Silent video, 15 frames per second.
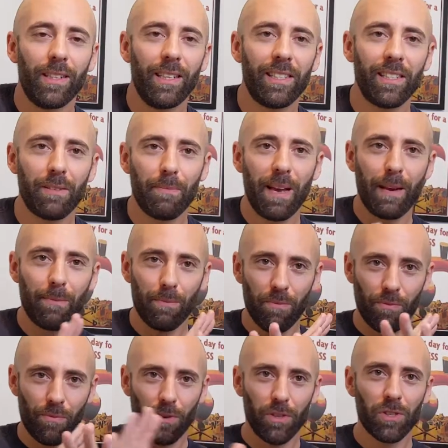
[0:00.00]
listen, man,
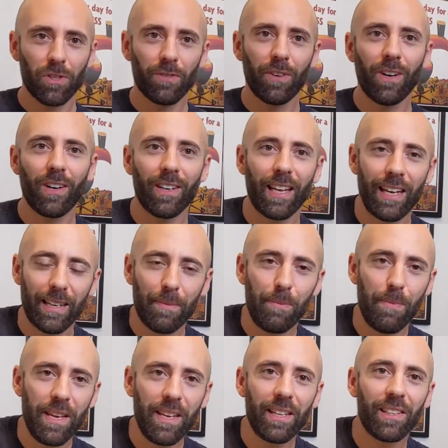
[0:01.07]
first of all, like
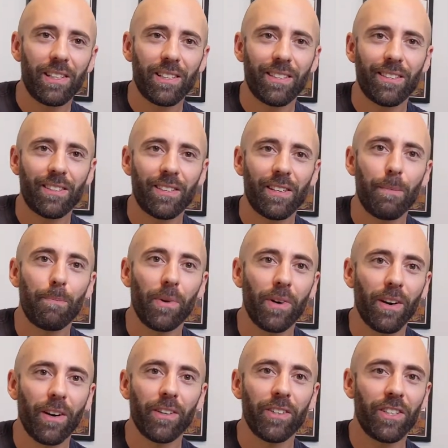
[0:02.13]
being St.
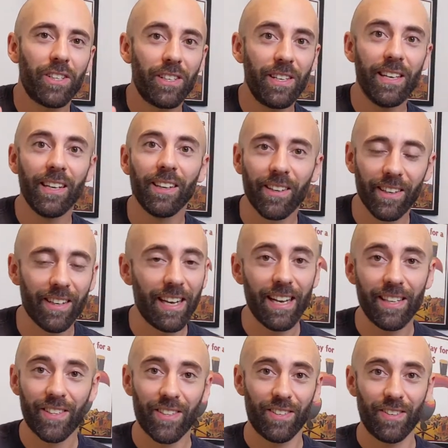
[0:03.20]
Bernardus dealer,
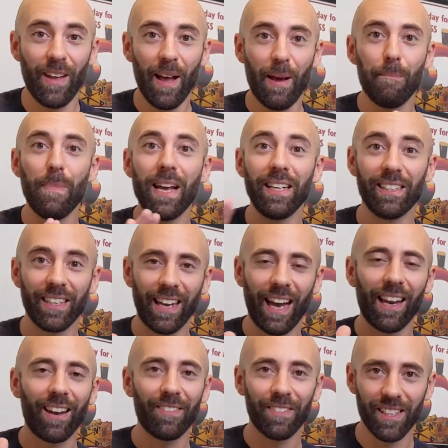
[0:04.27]
it's amazing. I
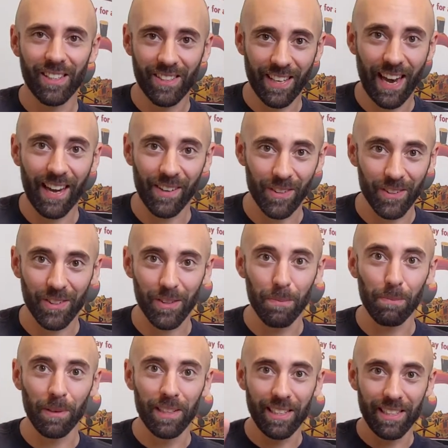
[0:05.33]
love this title. So
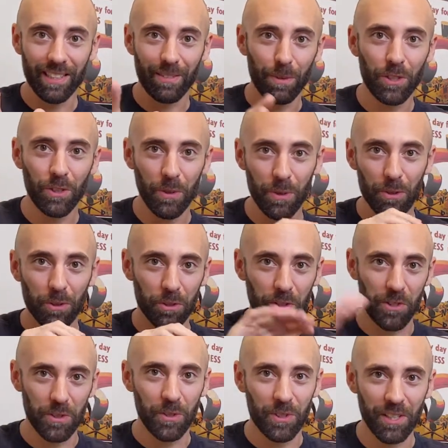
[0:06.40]
please, we should
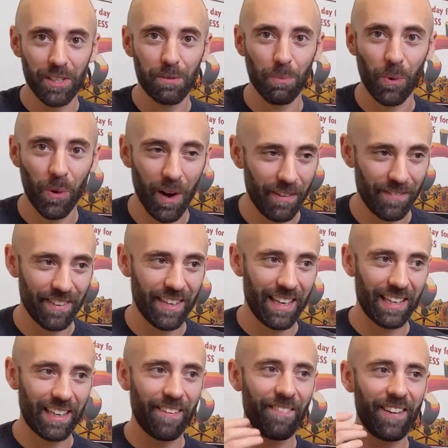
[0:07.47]
introduce this more often.
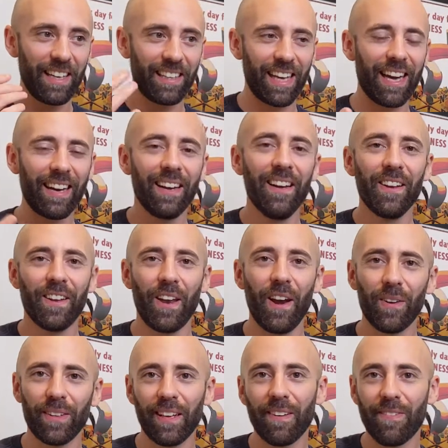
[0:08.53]
Like, I think that, you
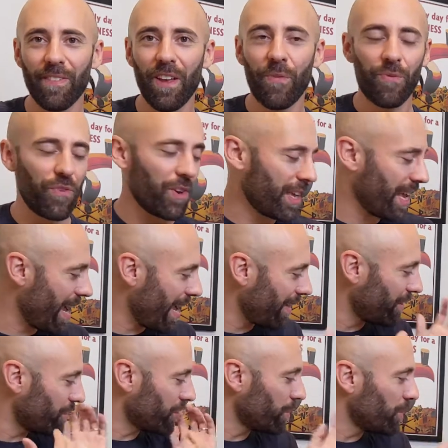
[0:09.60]
know, if you
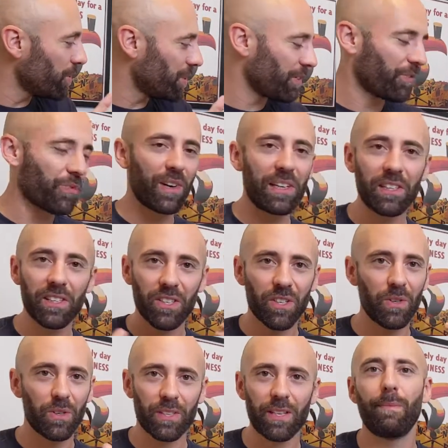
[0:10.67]
can, introducing friends
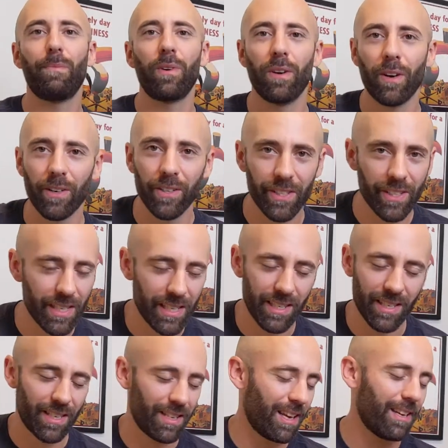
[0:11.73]
to St. Bernardus,
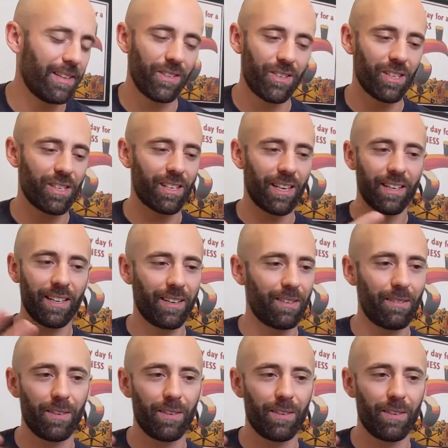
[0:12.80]
it's like just like